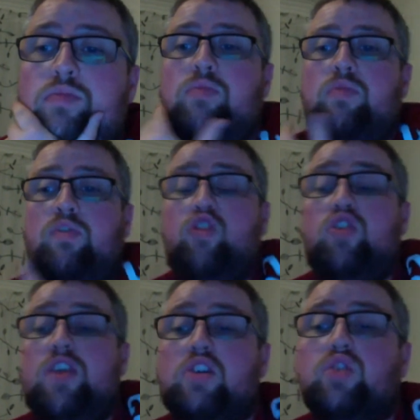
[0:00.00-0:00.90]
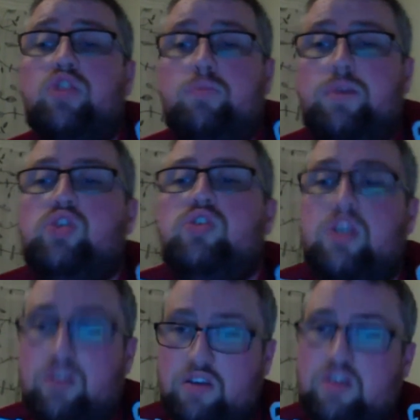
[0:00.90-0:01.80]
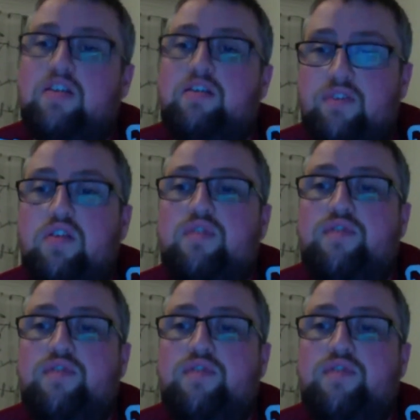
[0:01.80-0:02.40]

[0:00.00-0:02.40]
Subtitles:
A few years ago in the BJJ. Right, fair enough.